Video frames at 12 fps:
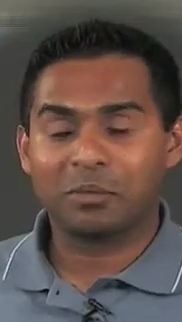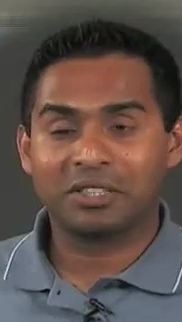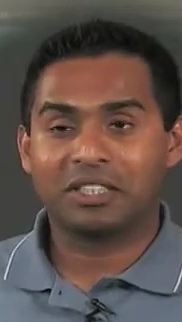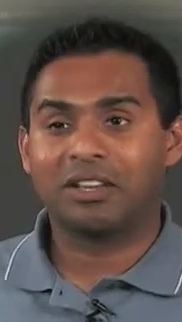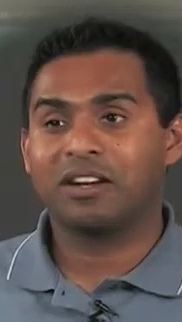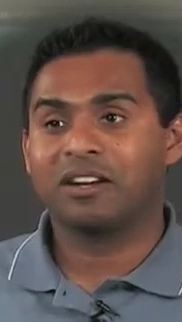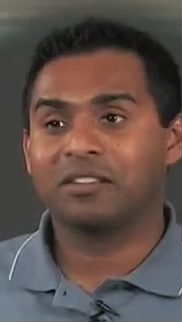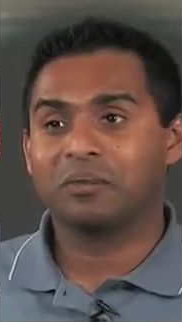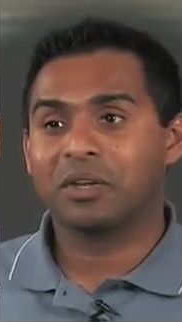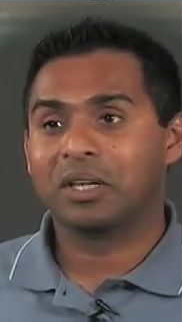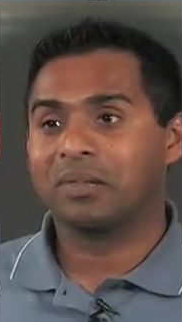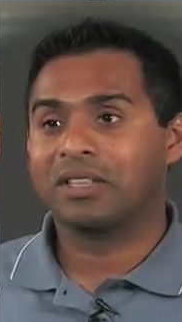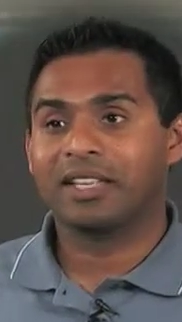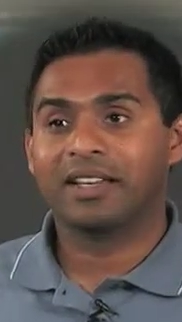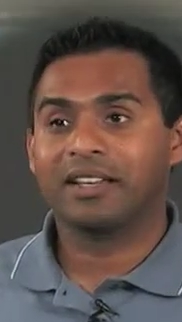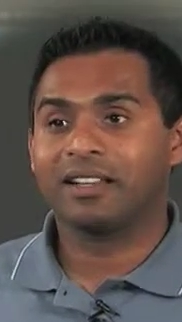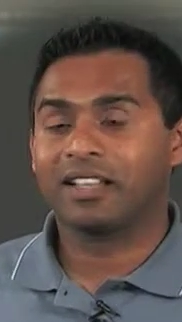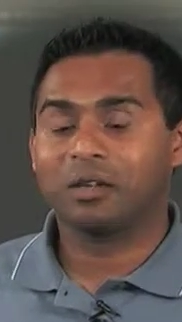with Don, working with
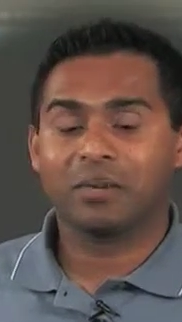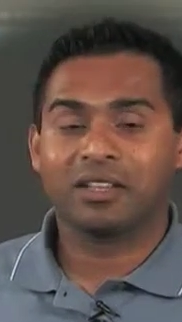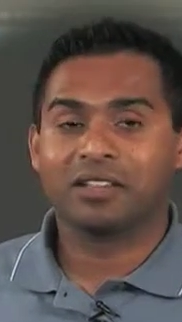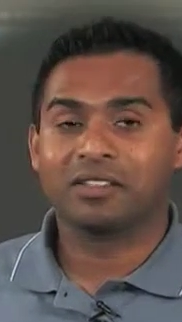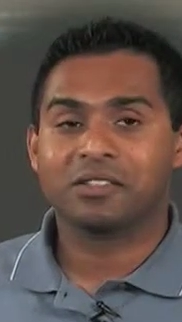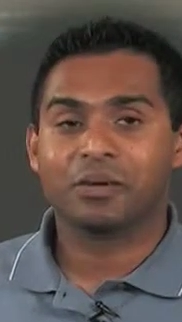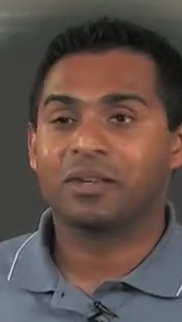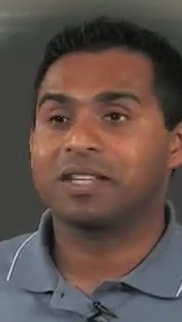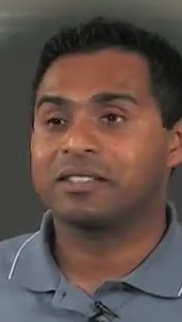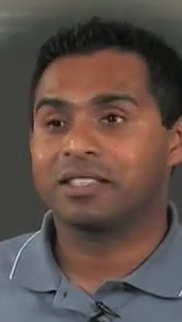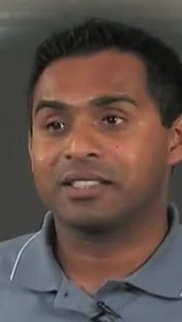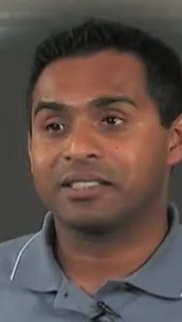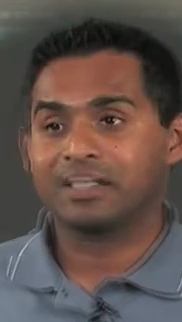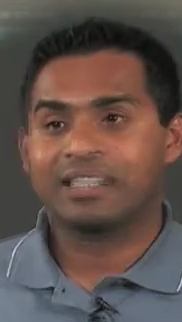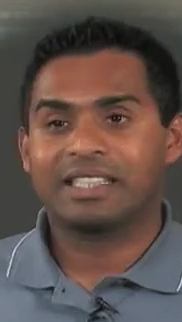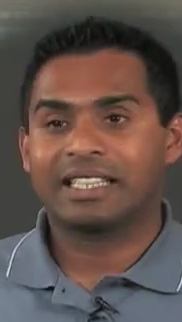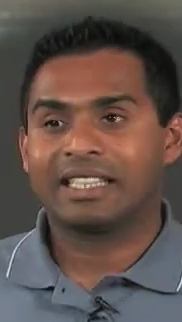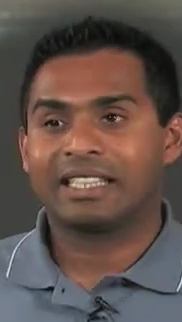Dale, they made it so easy.
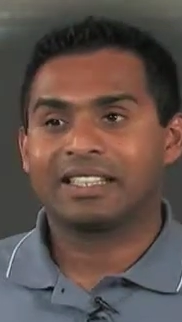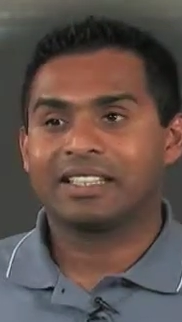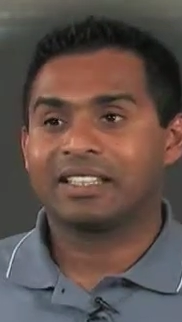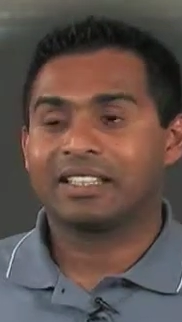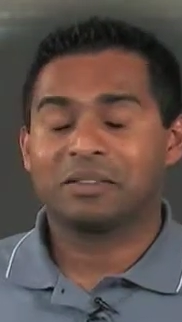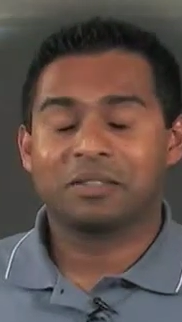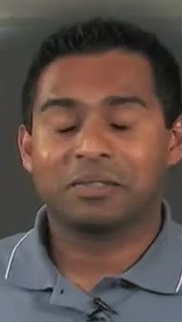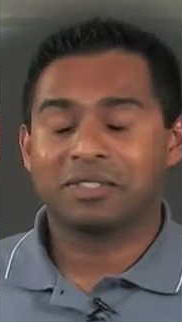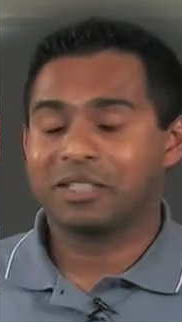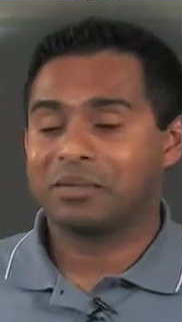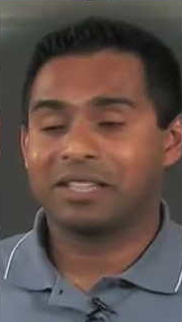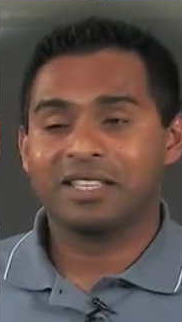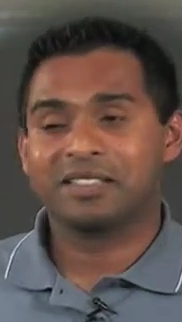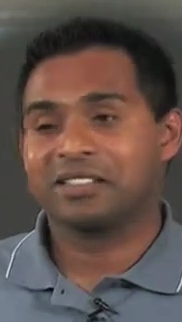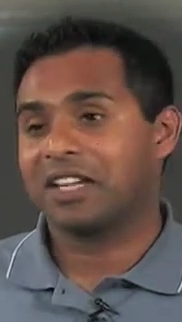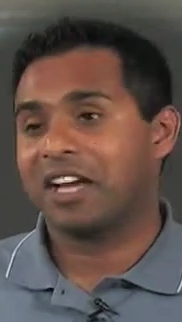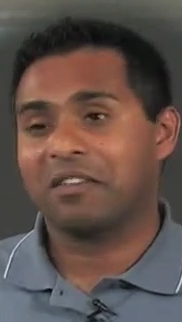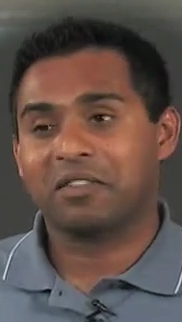It was, it was the easiest
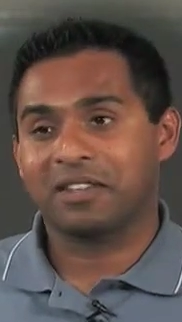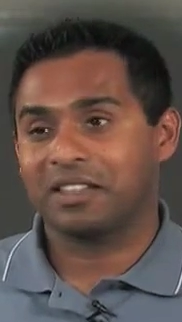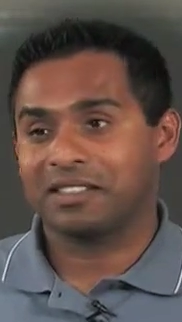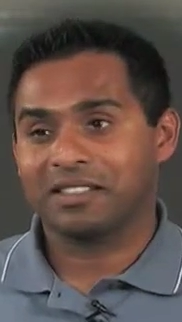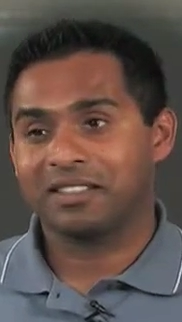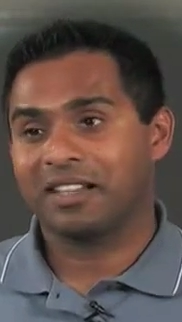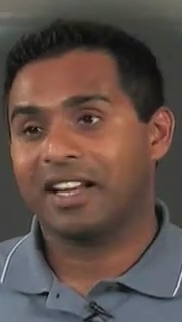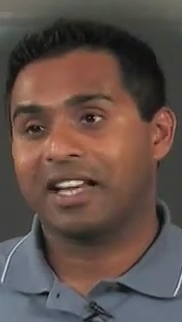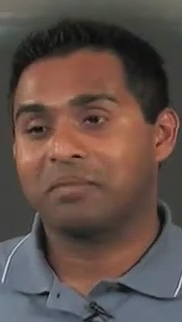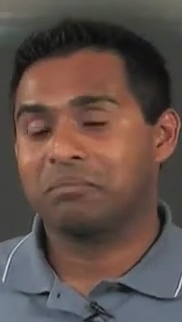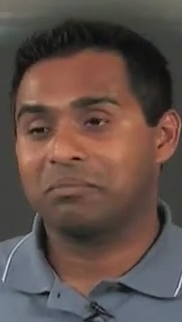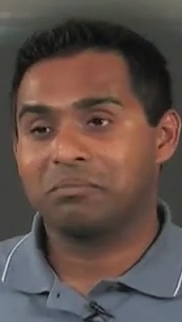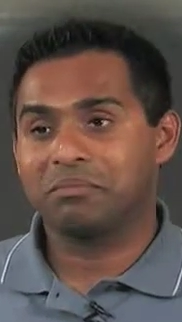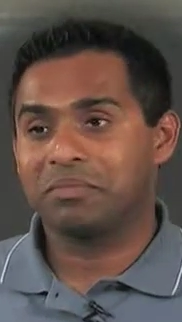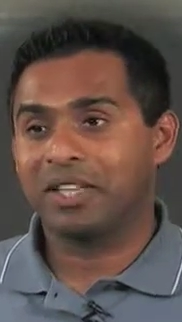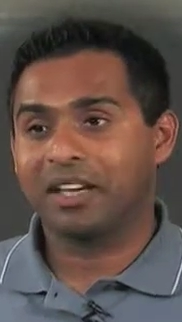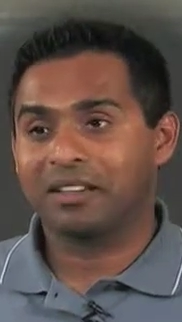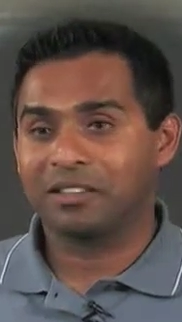thing I've ever done. And I've
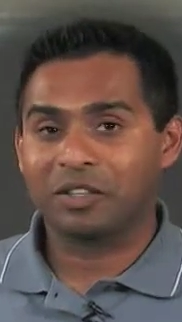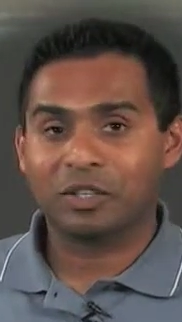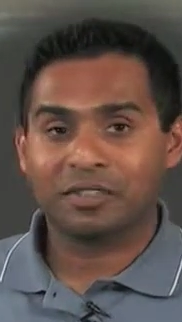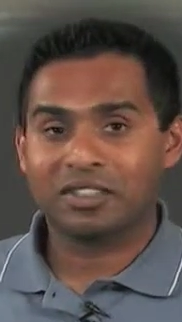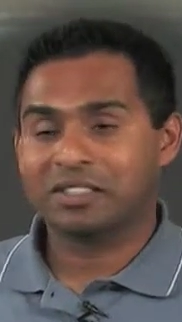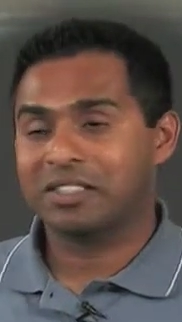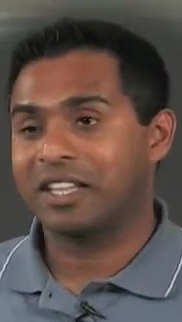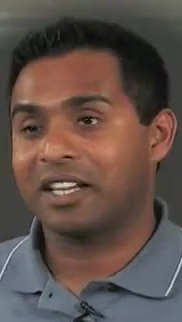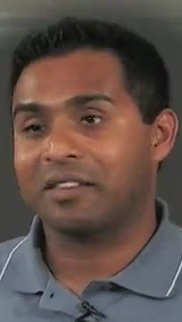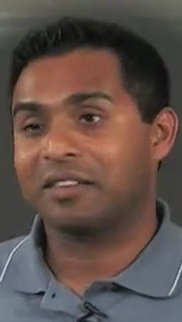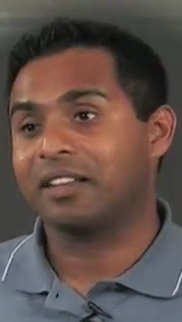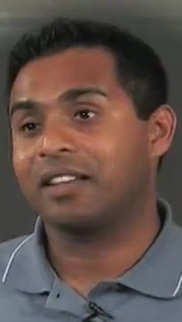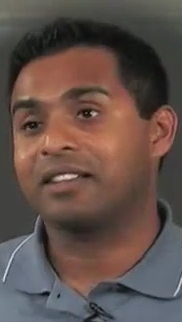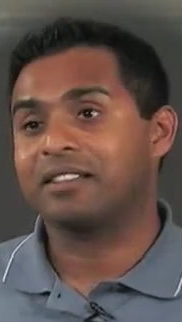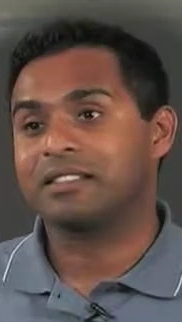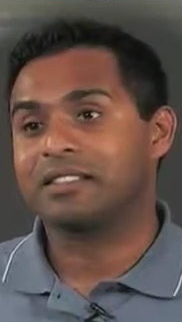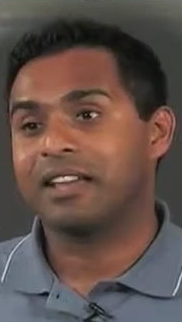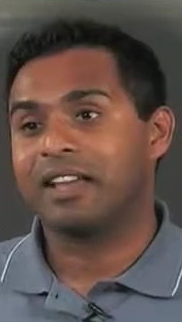done university and everything else.